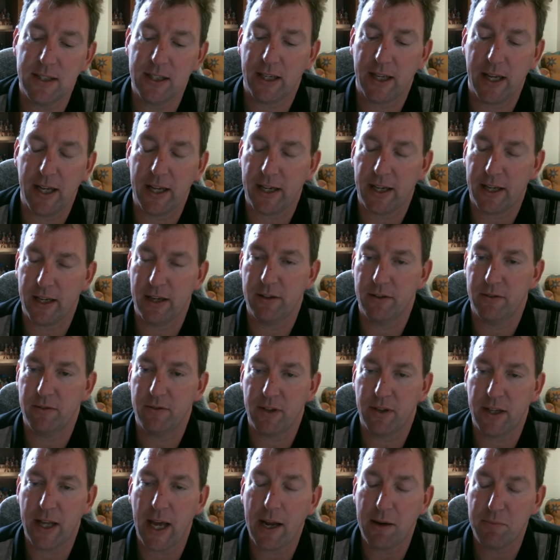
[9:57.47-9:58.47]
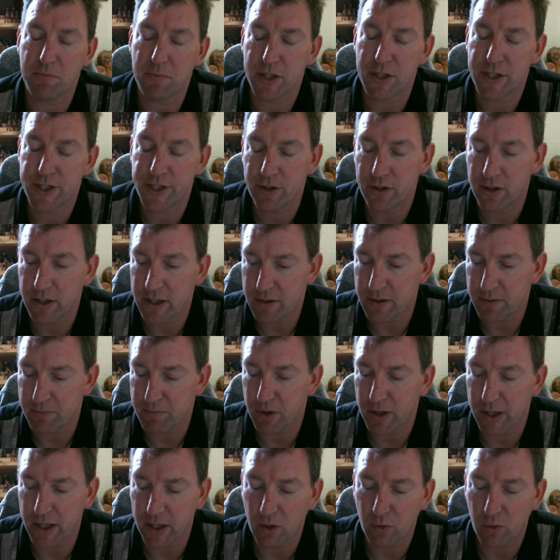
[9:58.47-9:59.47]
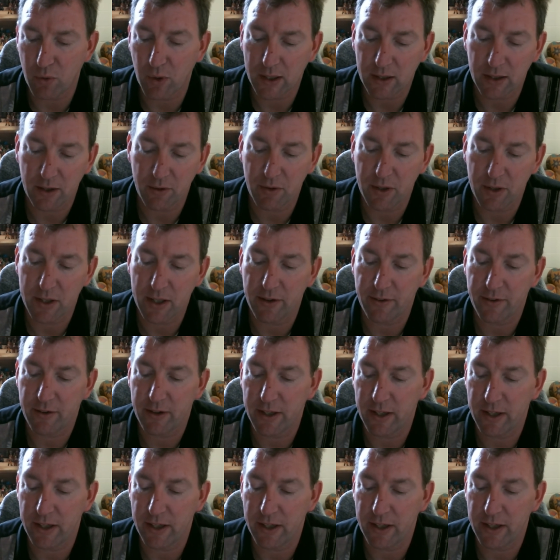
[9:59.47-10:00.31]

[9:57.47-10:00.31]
It can gain maturity pretty quickly within,